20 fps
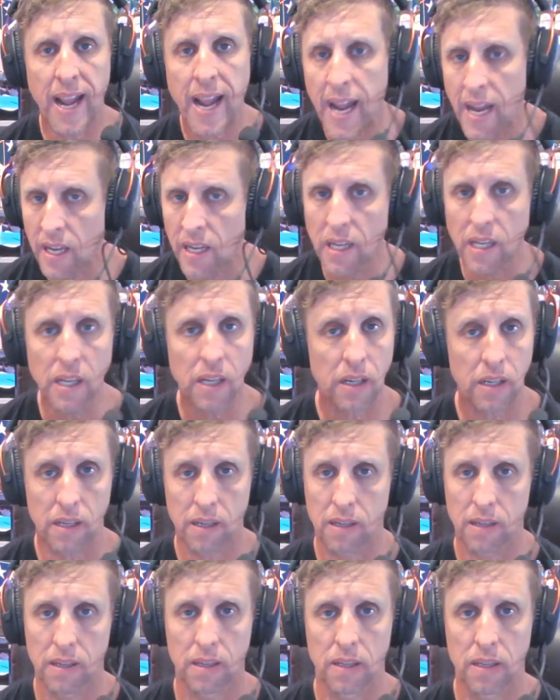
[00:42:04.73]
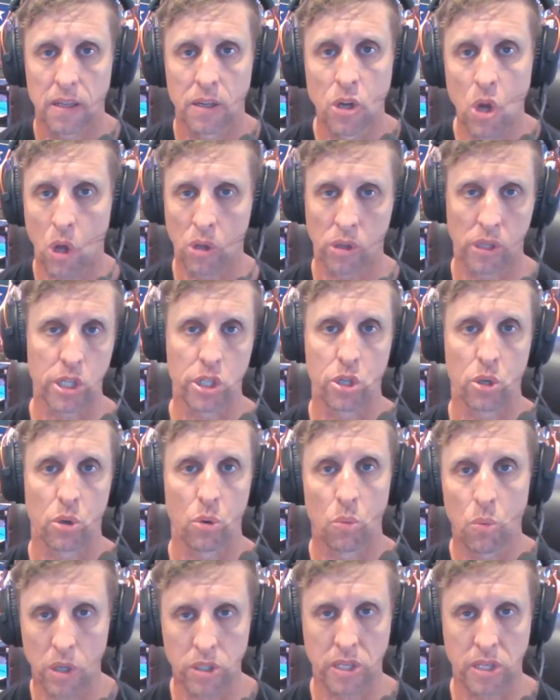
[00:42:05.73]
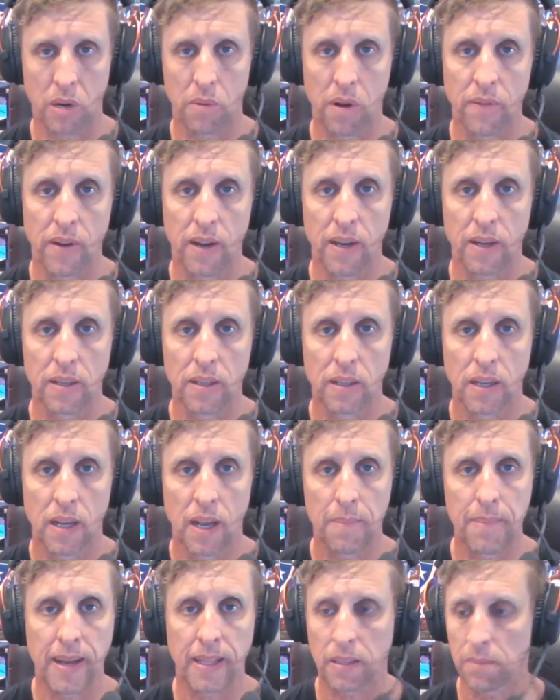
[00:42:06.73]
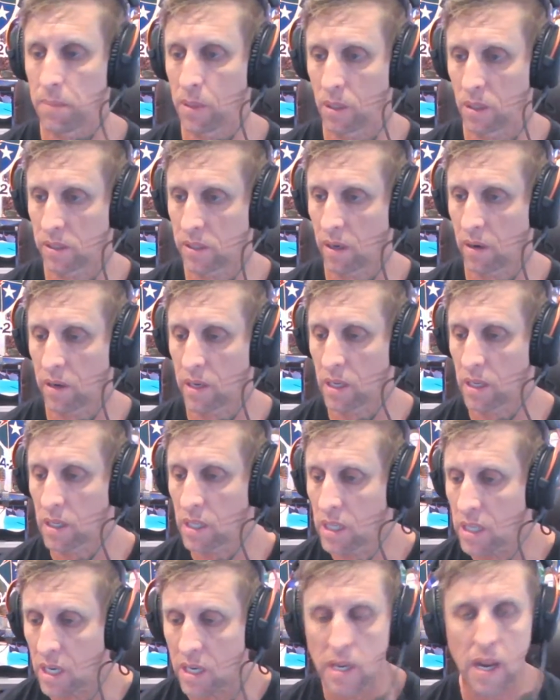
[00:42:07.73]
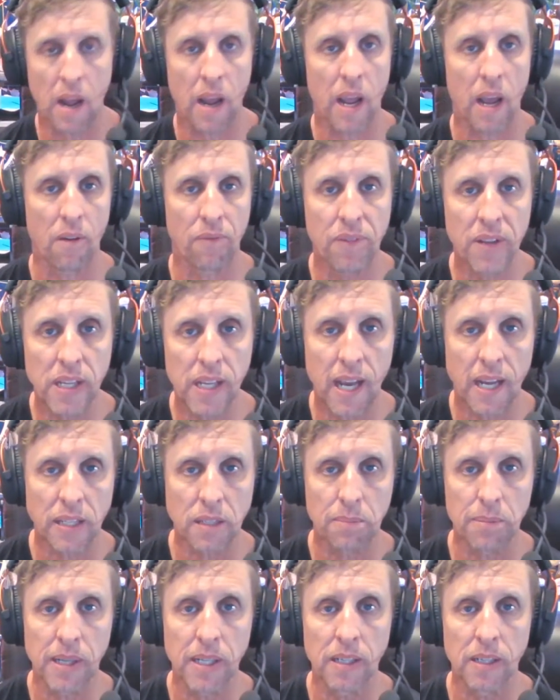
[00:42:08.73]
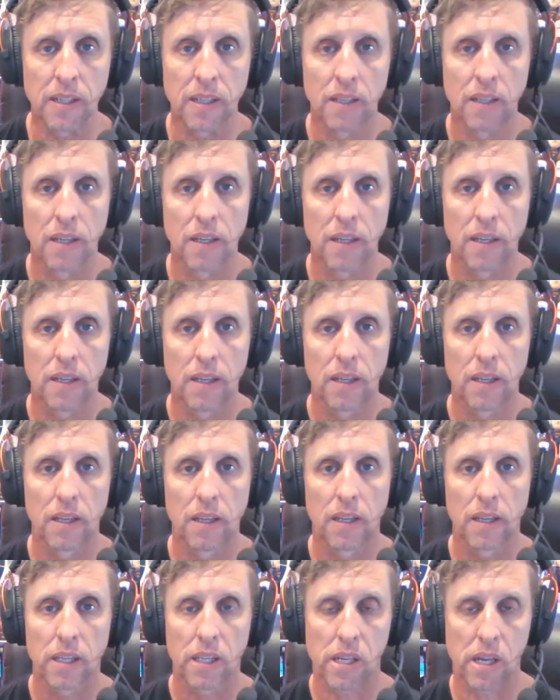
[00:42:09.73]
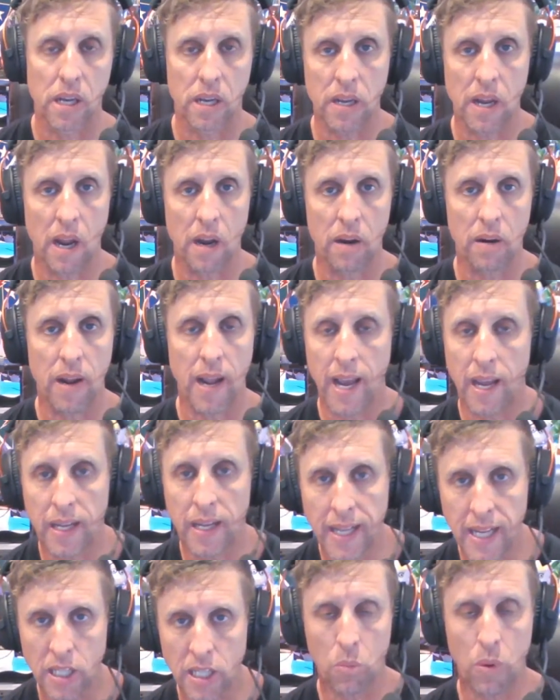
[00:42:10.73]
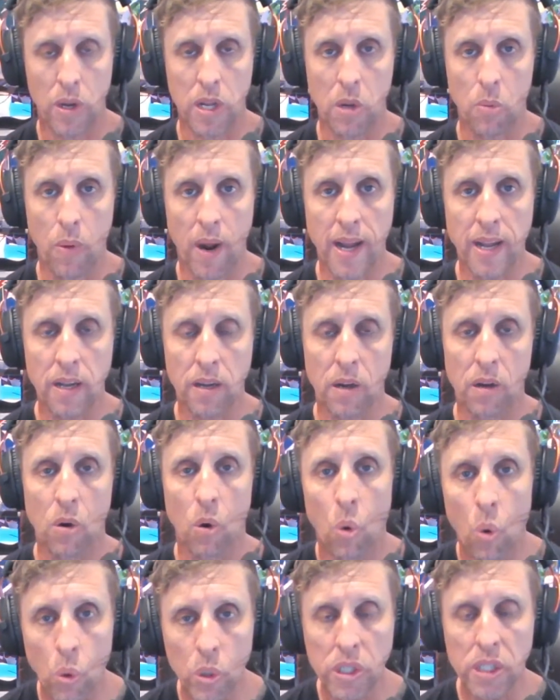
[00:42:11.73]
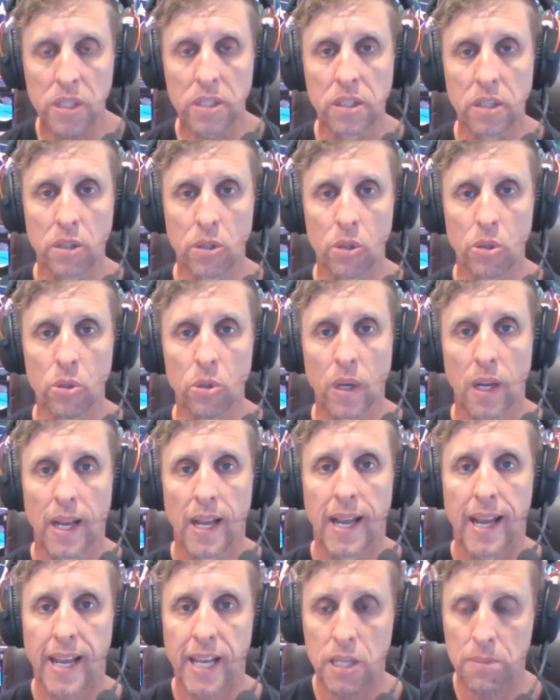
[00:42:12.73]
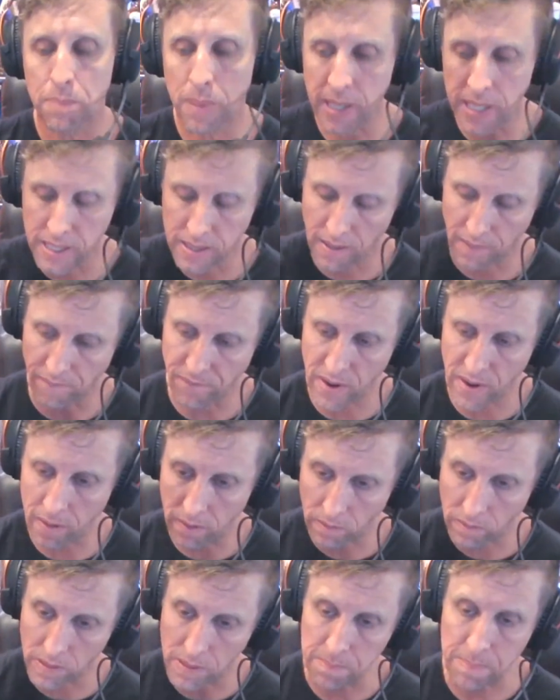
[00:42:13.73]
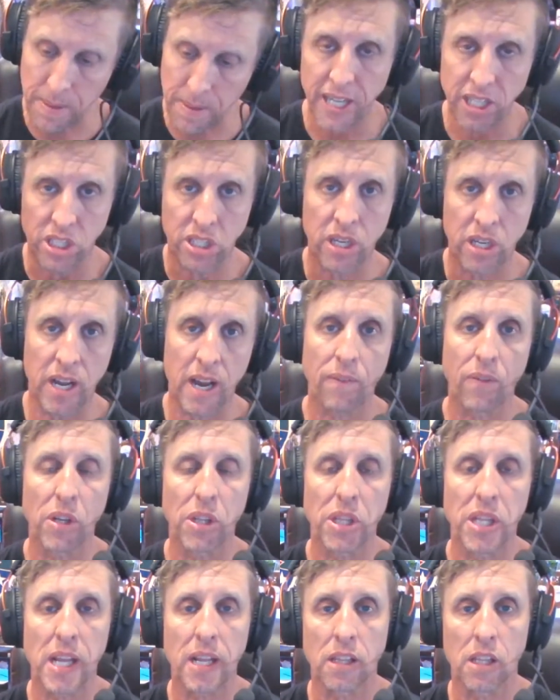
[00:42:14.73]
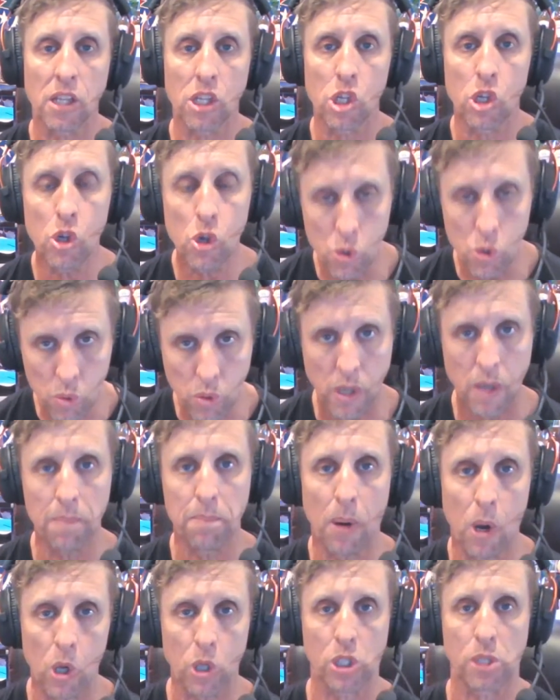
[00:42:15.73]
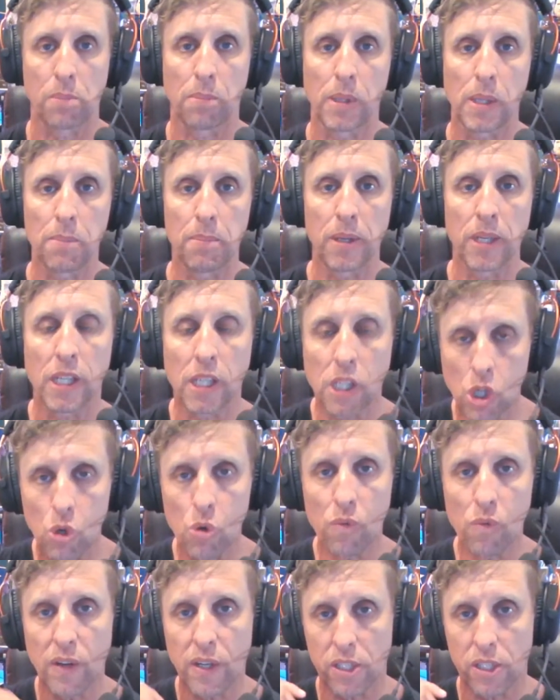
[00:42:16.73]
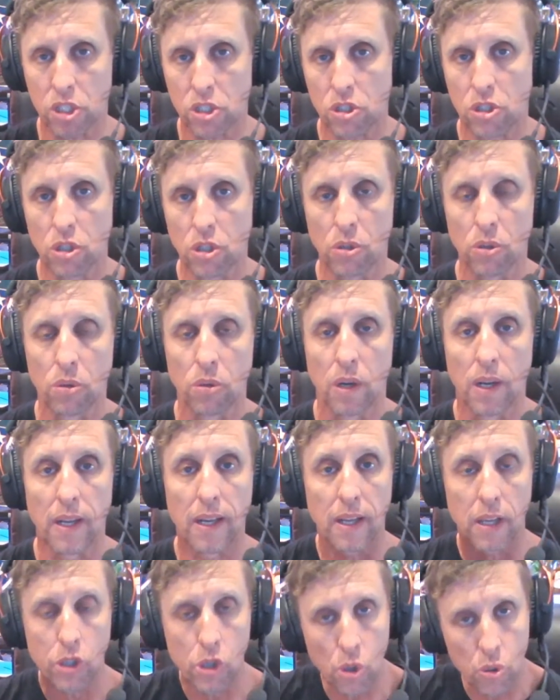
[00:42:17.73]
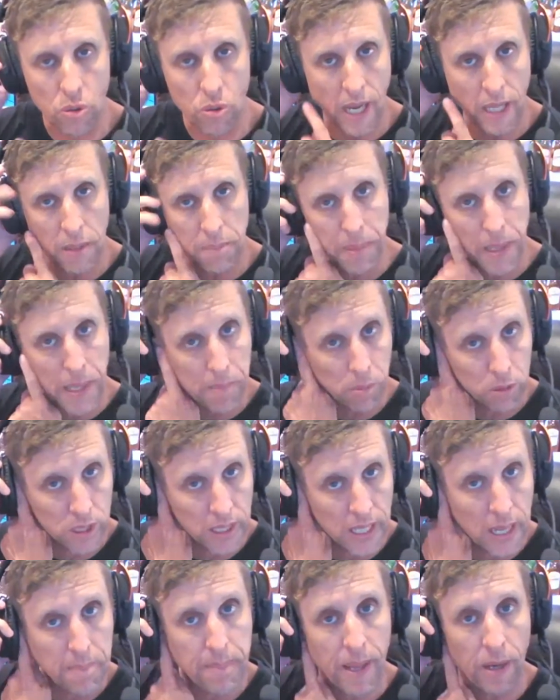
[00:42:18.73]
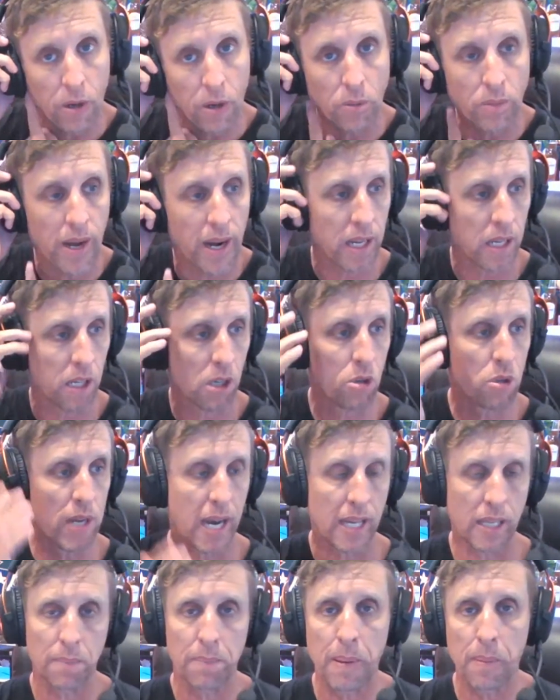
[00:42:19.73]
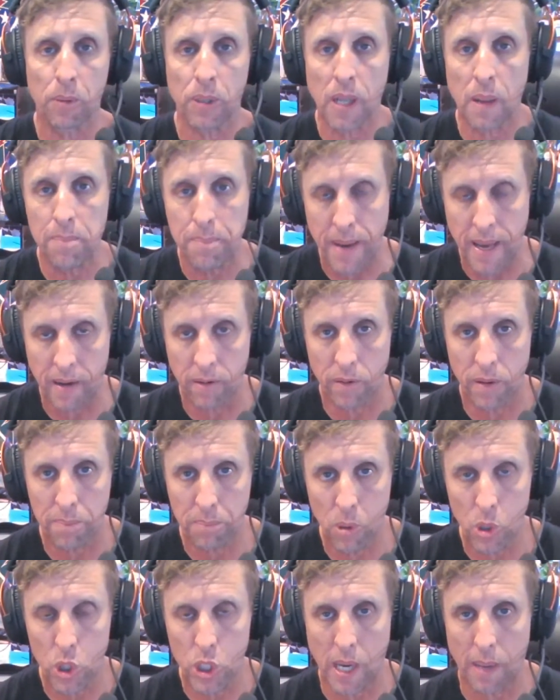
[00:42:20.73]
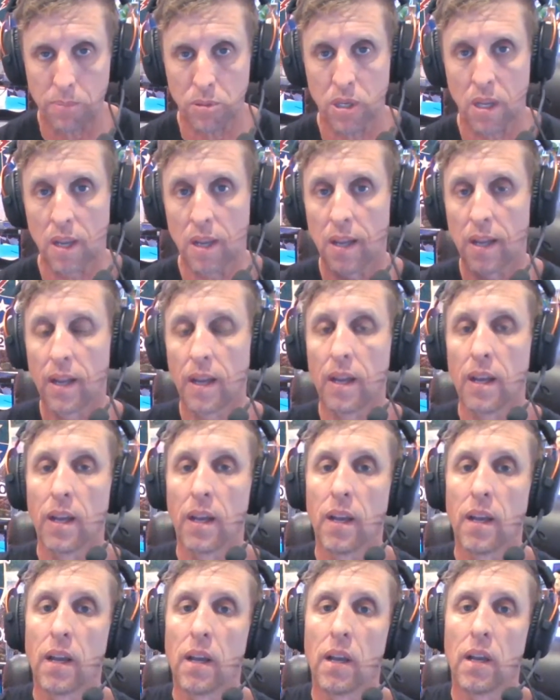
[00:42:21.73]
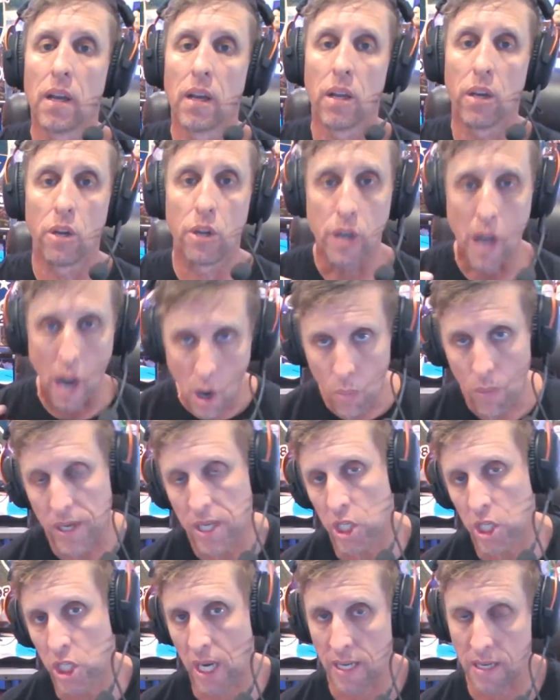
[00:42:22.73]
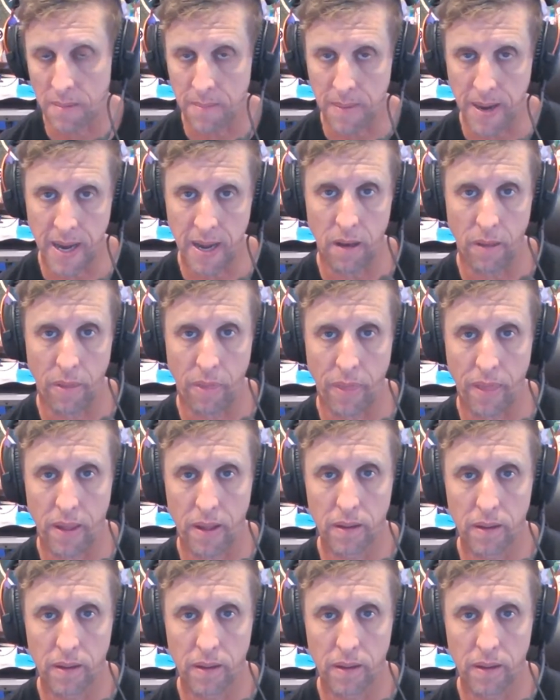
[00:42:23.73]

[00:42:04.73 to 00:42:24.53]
any knowledge whatsoever about the military. You didn't know how fit you had to be. You didn't know how to get to where you went. All you do is be the very best at everything that you can possibly be. You versus you. Use other people to get better at running. Use other people to get better at push-ups. Know when to shut your mouth.